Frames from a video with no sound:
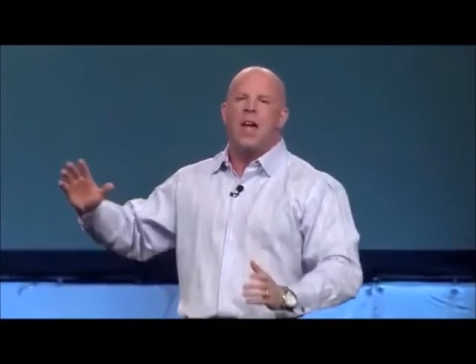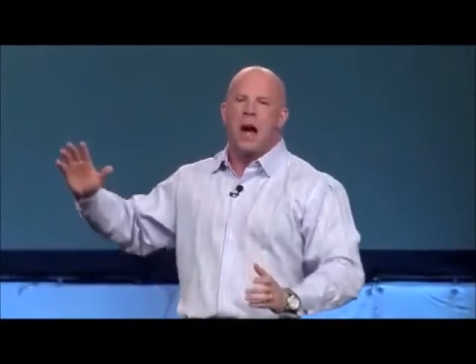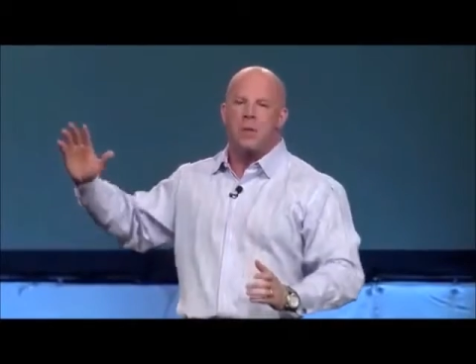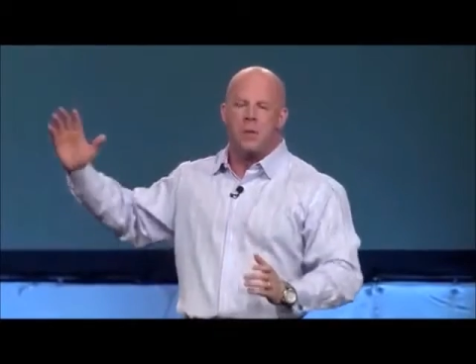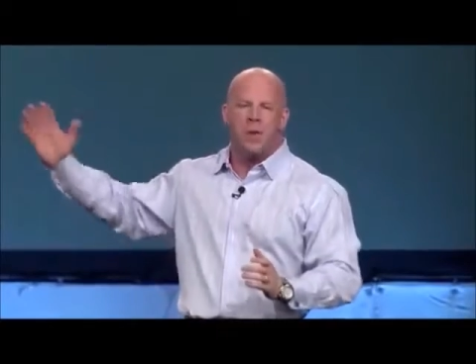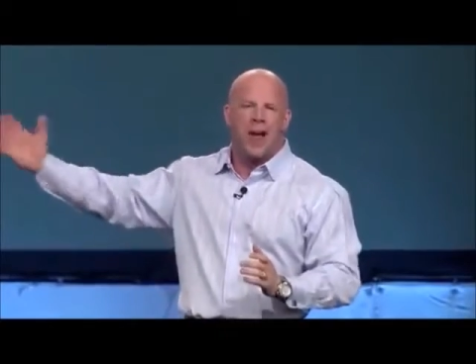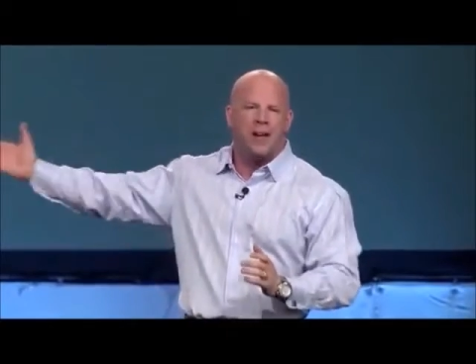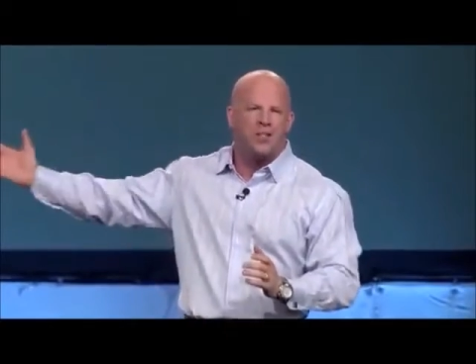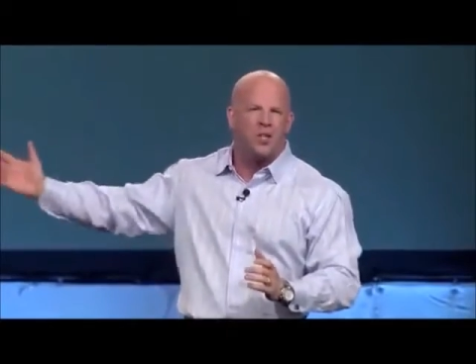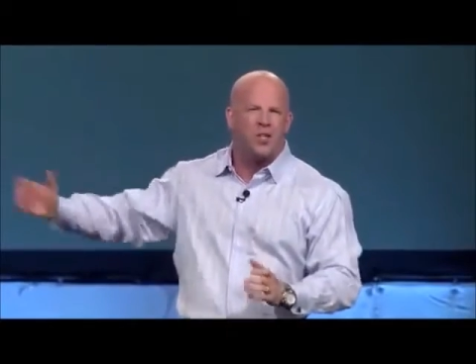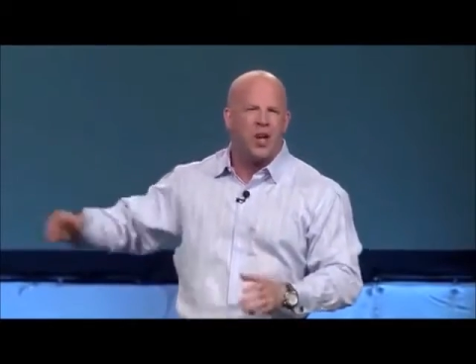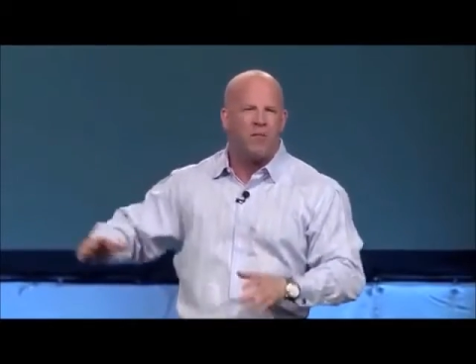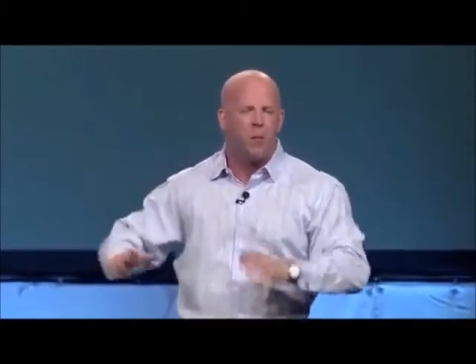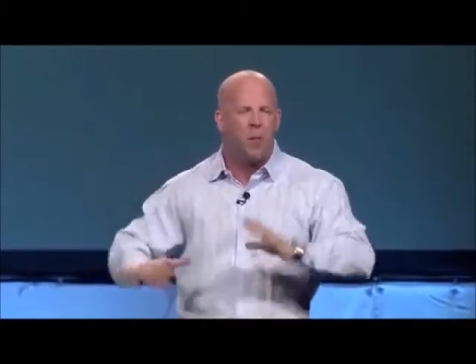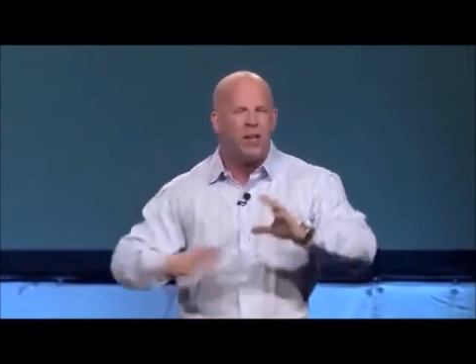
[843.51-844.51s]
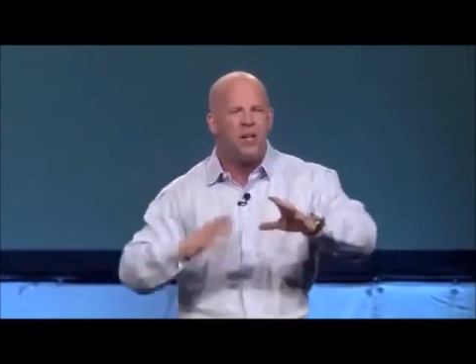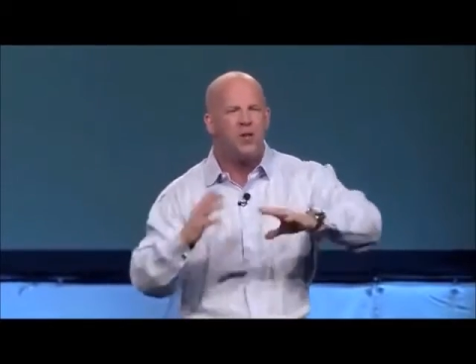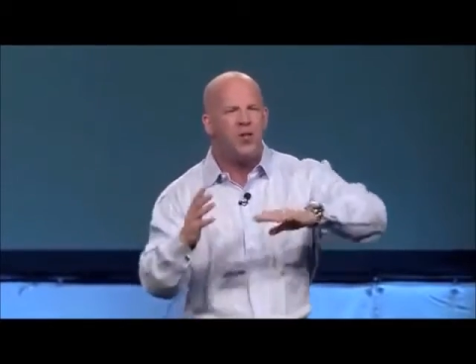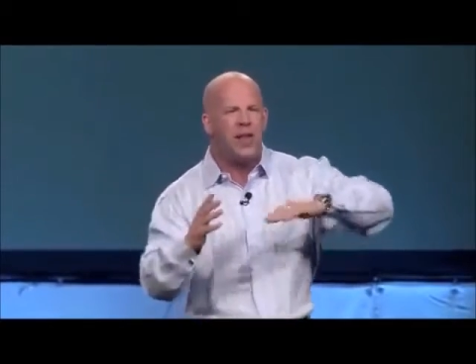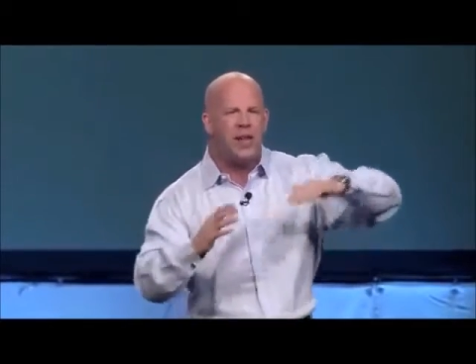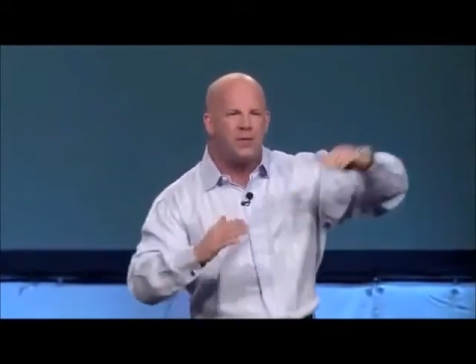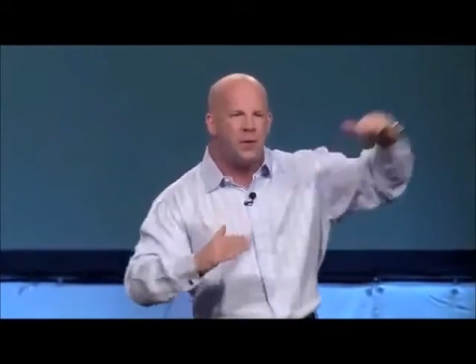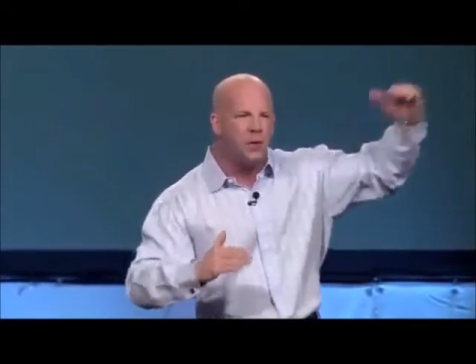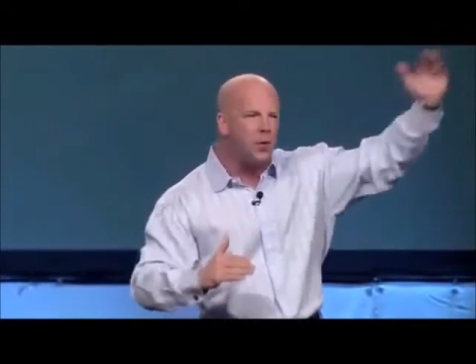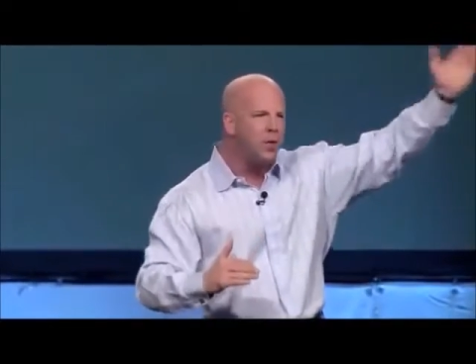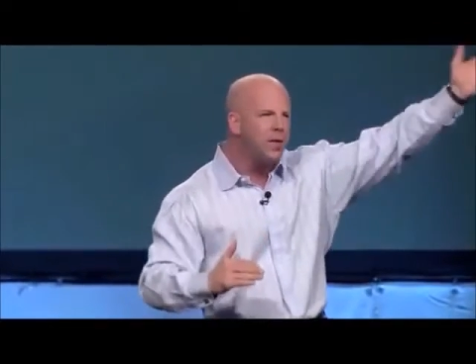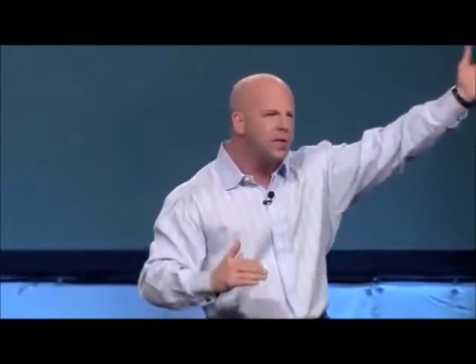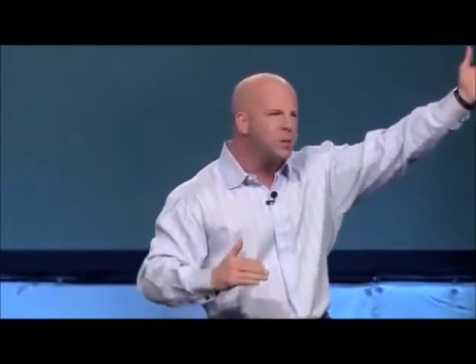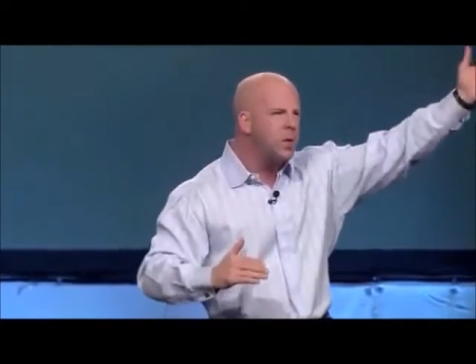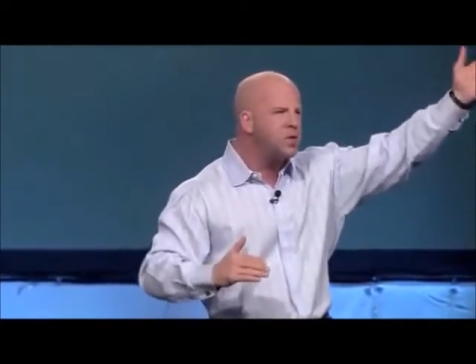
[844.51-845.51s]
I remember asking Jeff, what do you think if they're doing
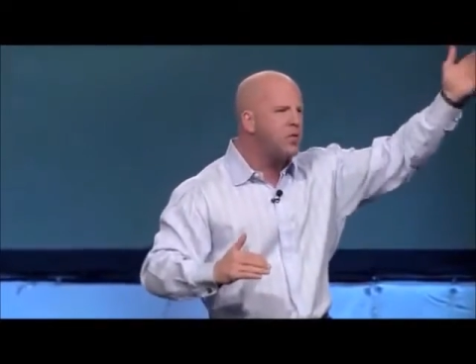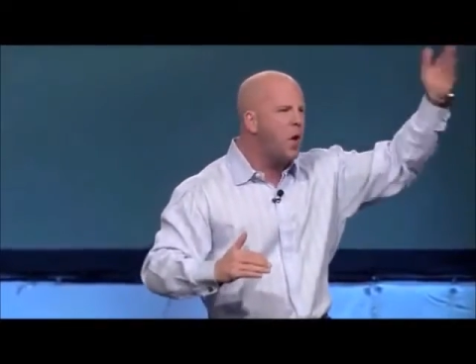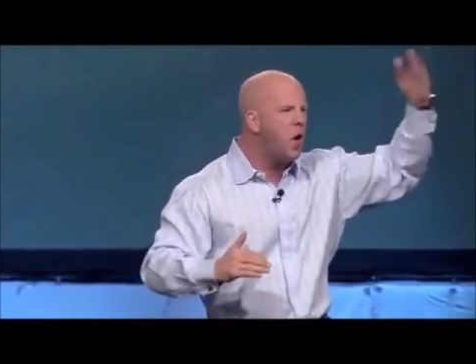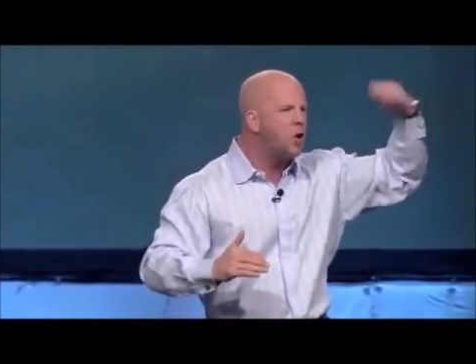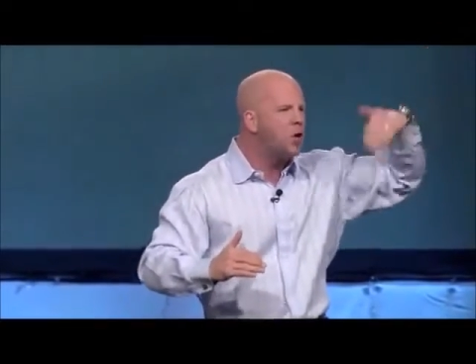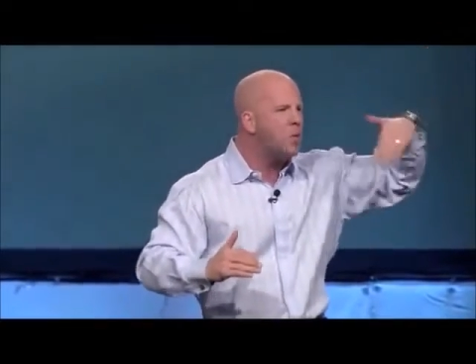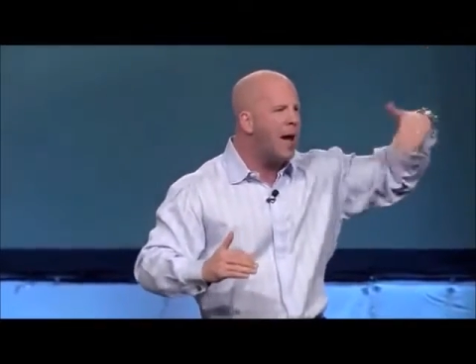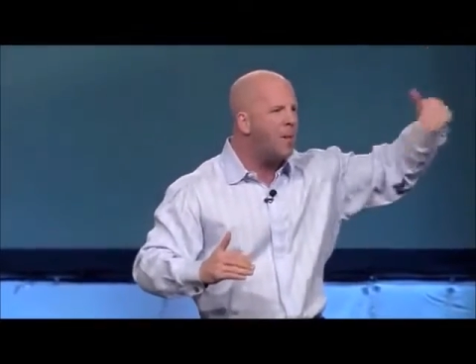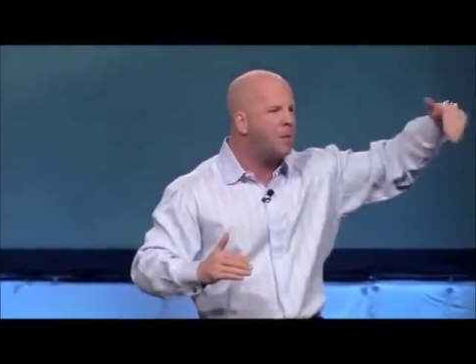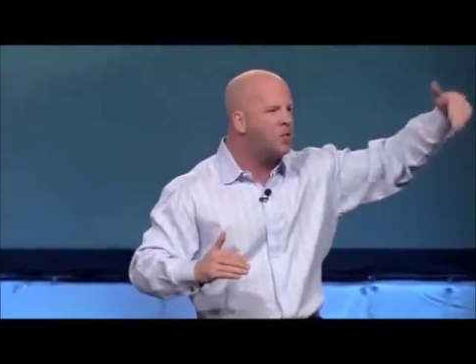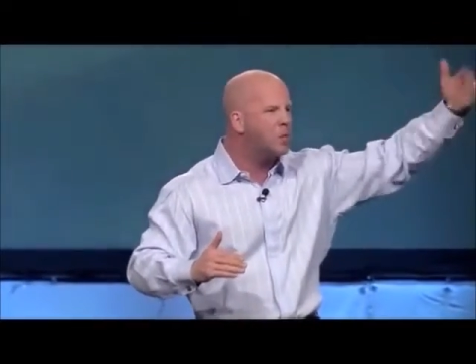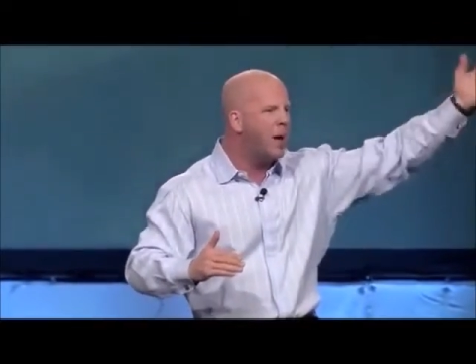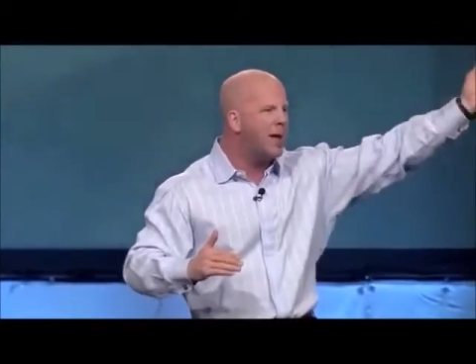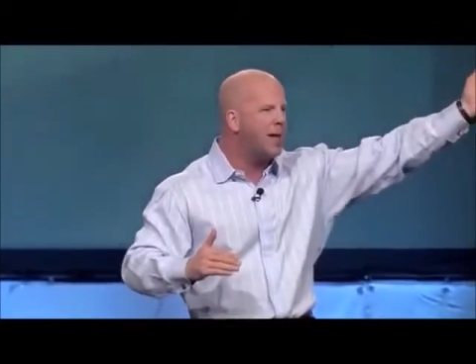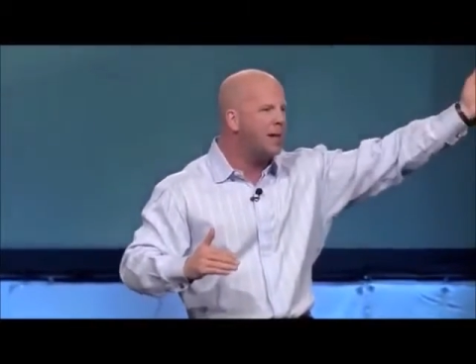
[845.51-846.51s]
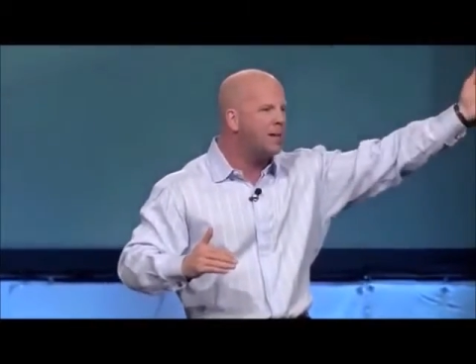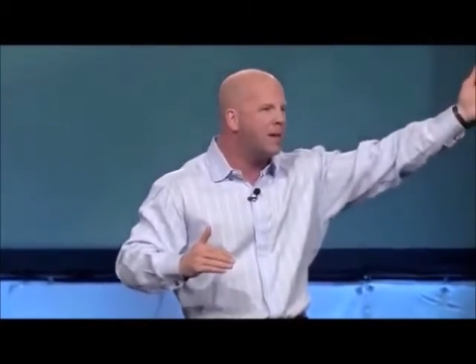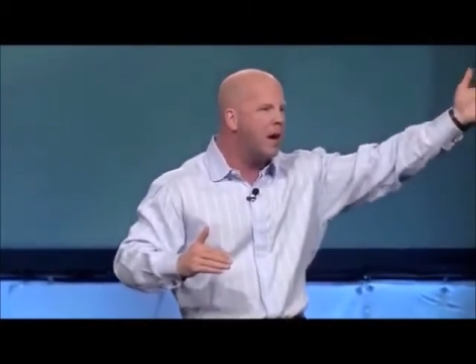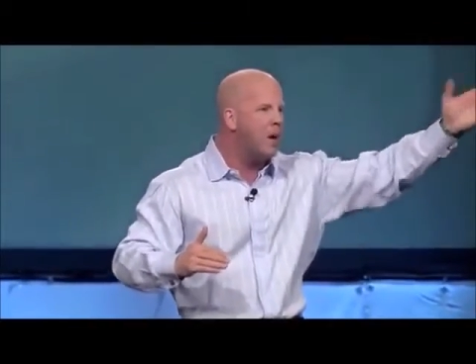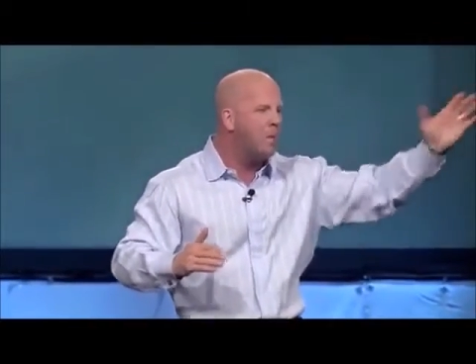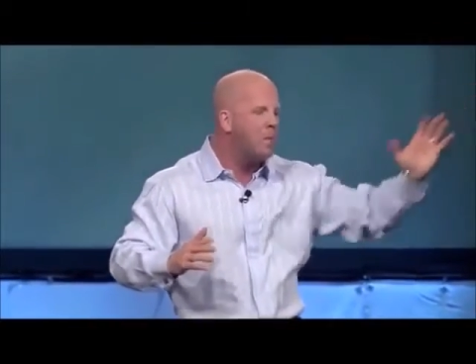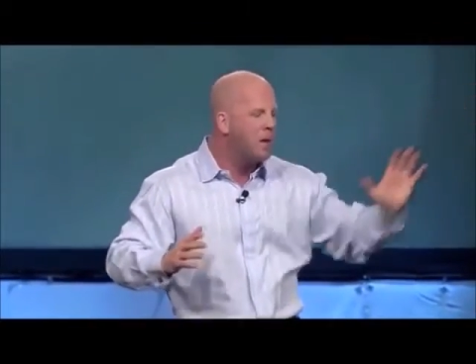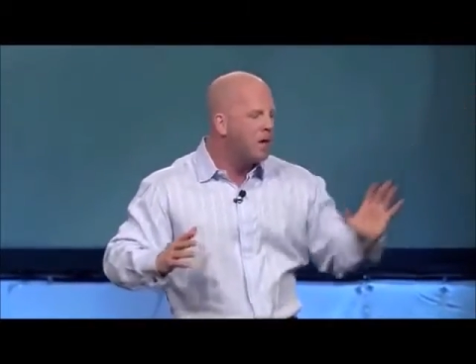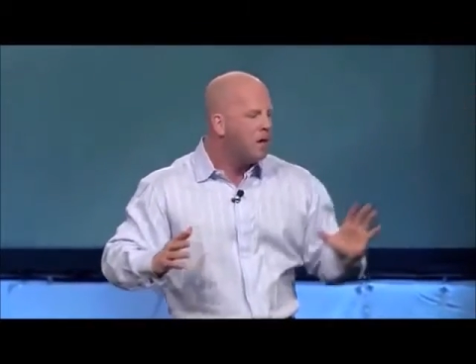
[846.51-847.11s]
this much volume? How much of my income?